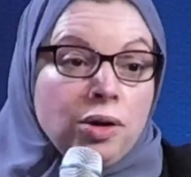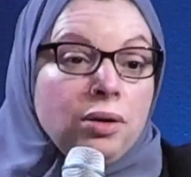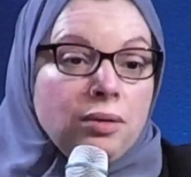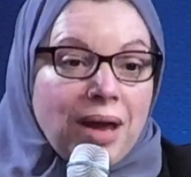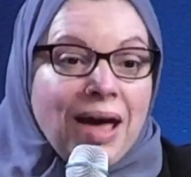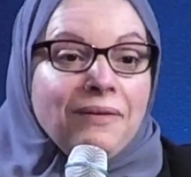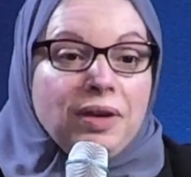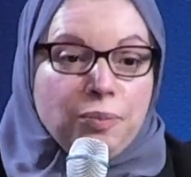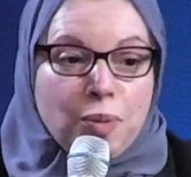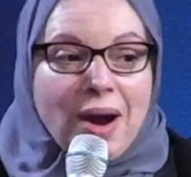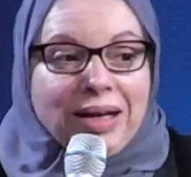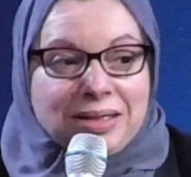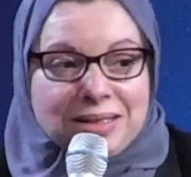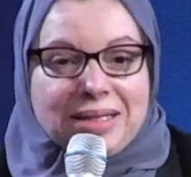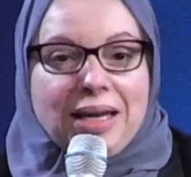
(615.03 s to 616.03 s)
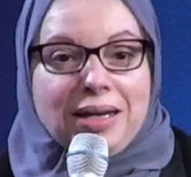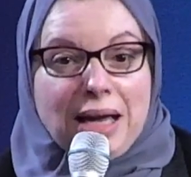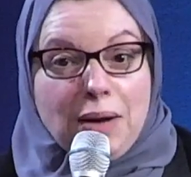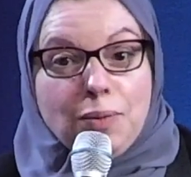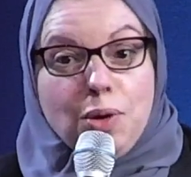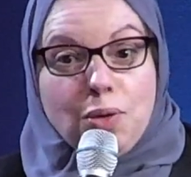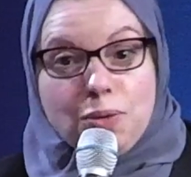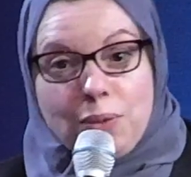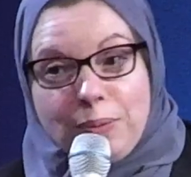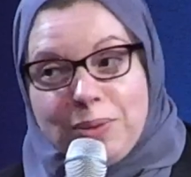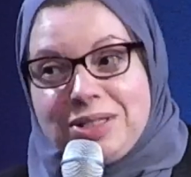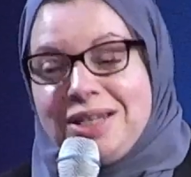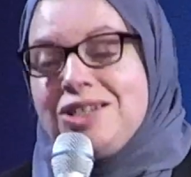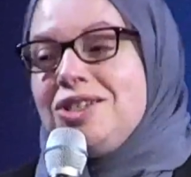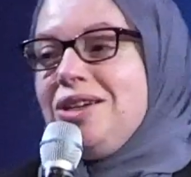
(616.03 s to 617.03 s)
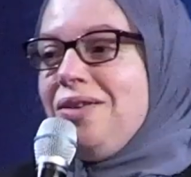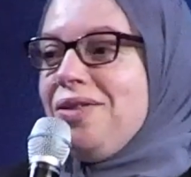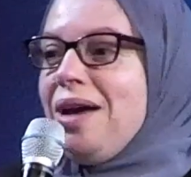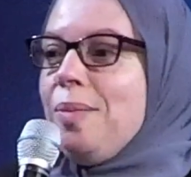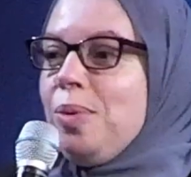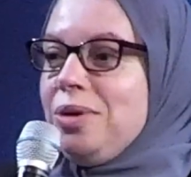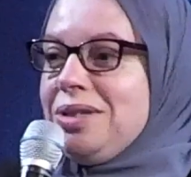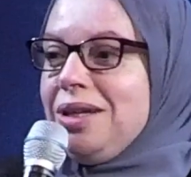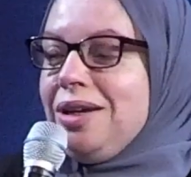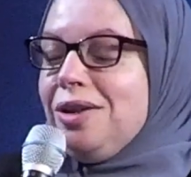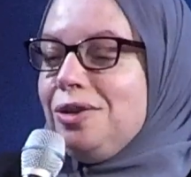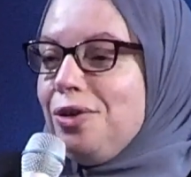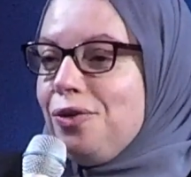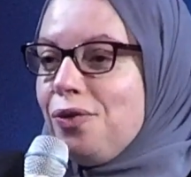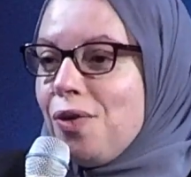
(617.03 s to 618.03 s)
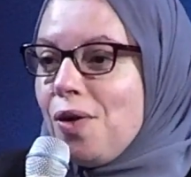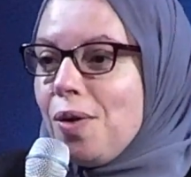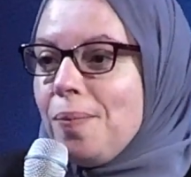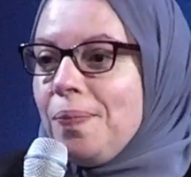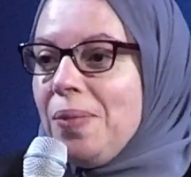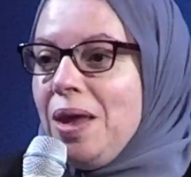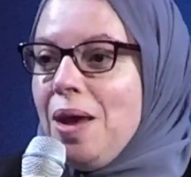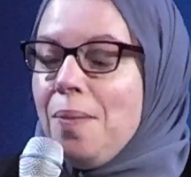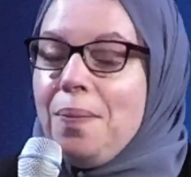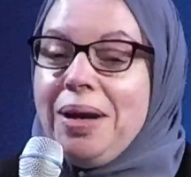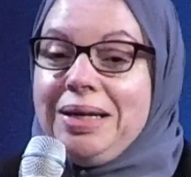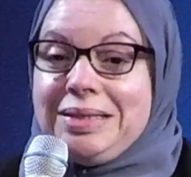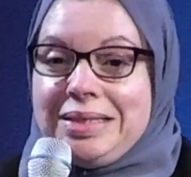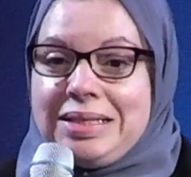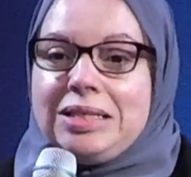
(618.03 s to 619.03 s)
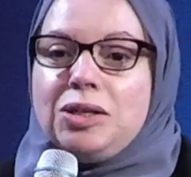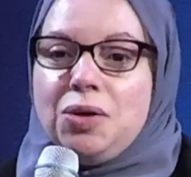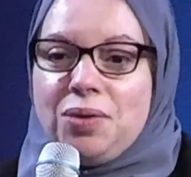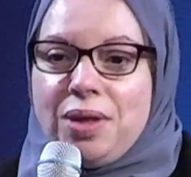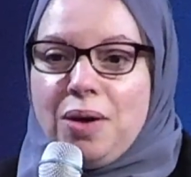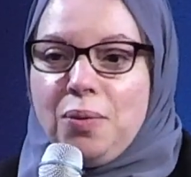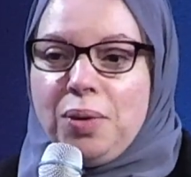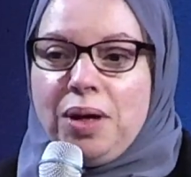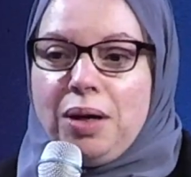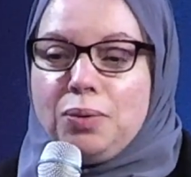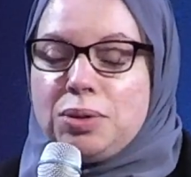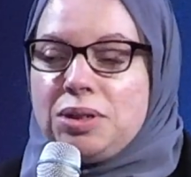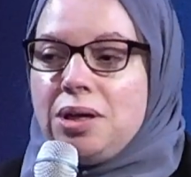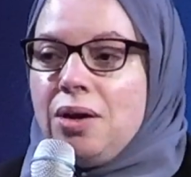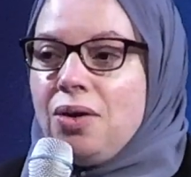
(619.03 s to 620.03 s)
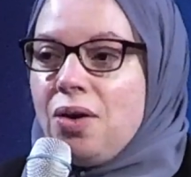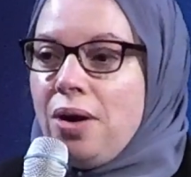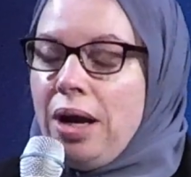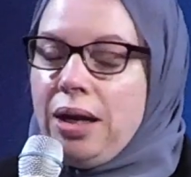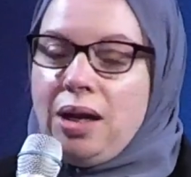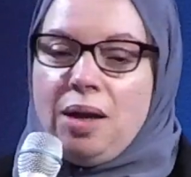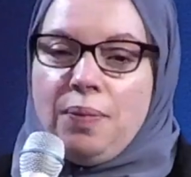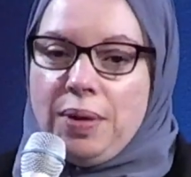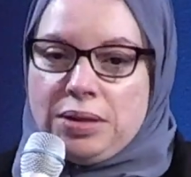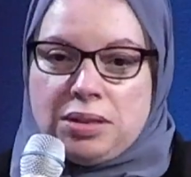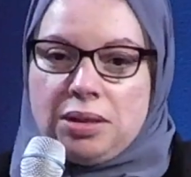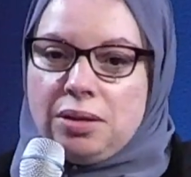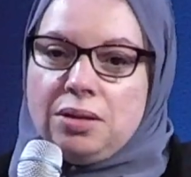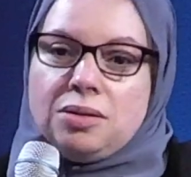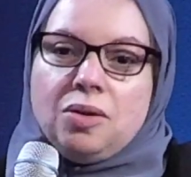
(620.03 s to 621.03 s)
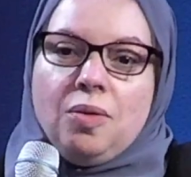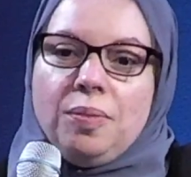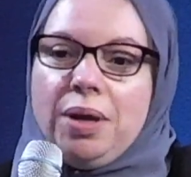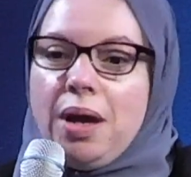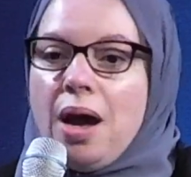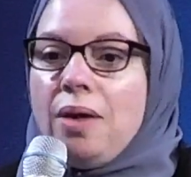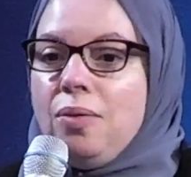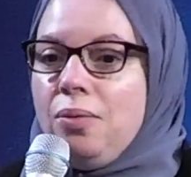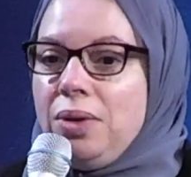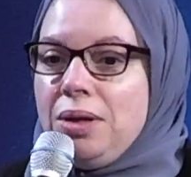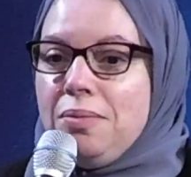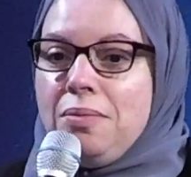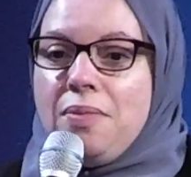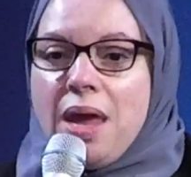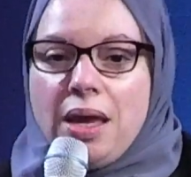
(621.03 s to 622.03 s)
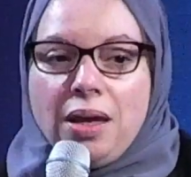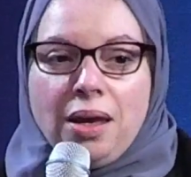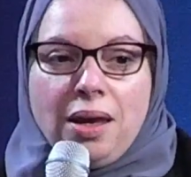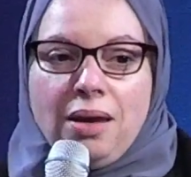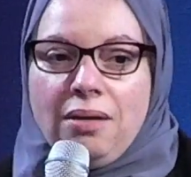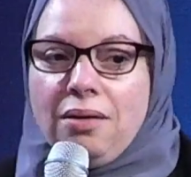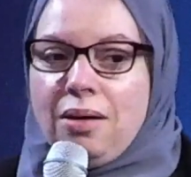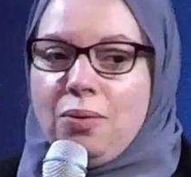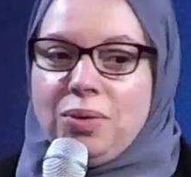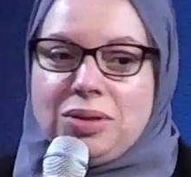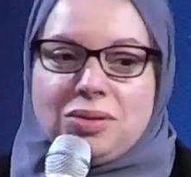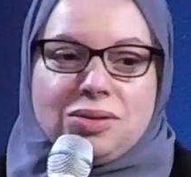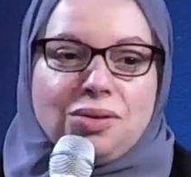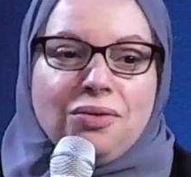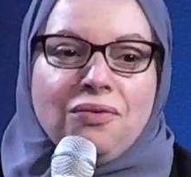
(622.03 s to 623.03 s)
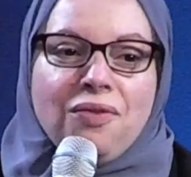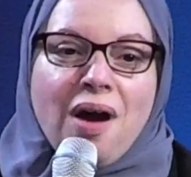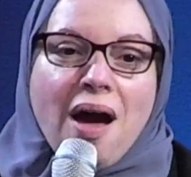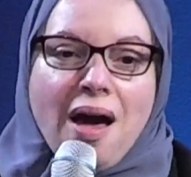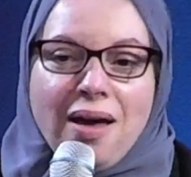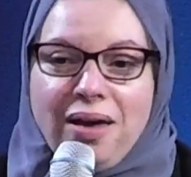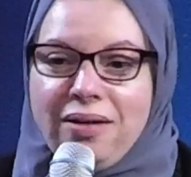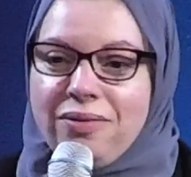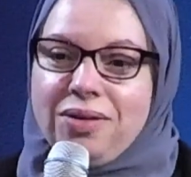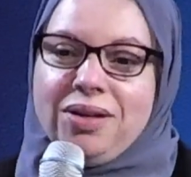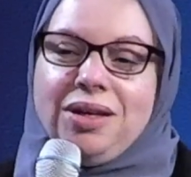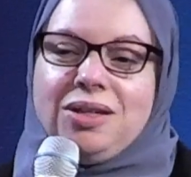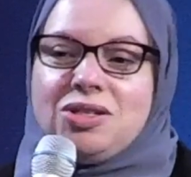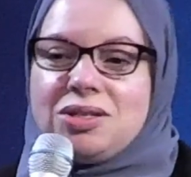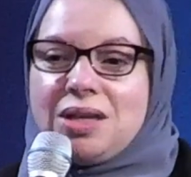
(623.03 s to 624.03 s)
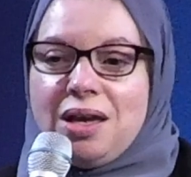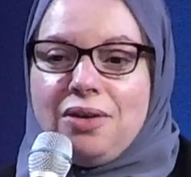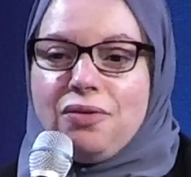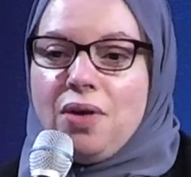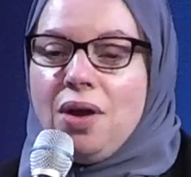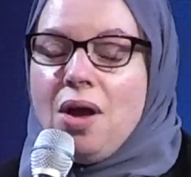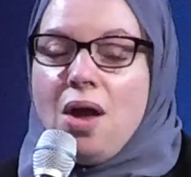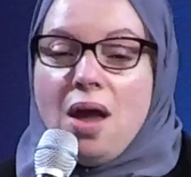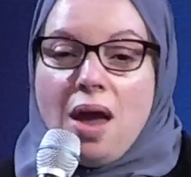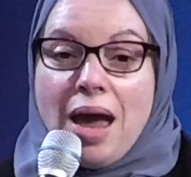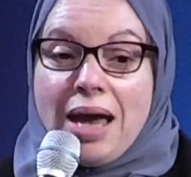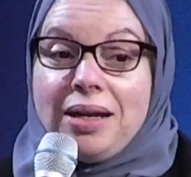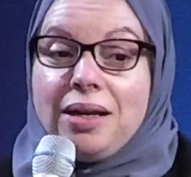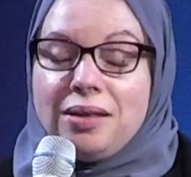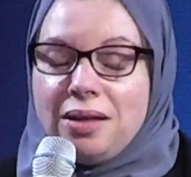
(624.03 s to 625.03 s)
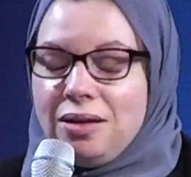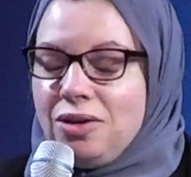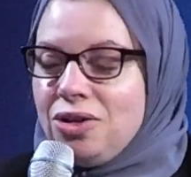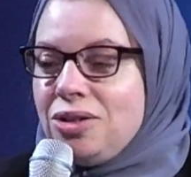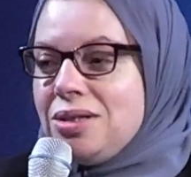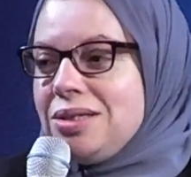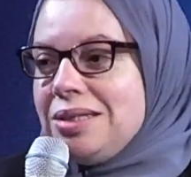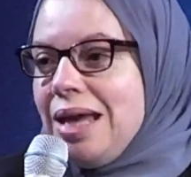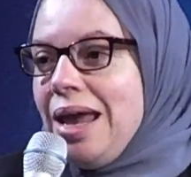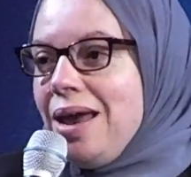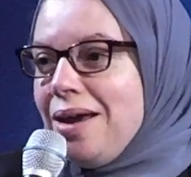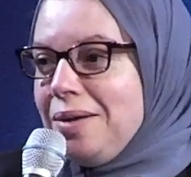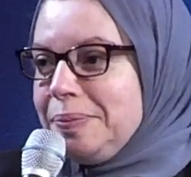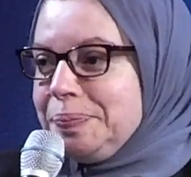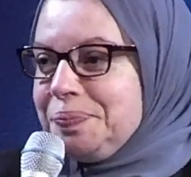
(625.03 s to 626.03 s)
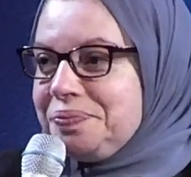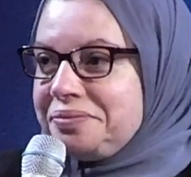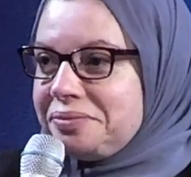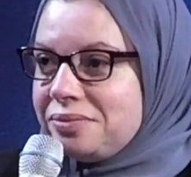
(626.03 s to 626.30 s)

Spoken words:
having practiced, I now know the reputation of that particular firm, but I didn't know that when I was younger. And he basically told me I wouldn't make it, I wouldn't survive, and he just kind of had nothing good to say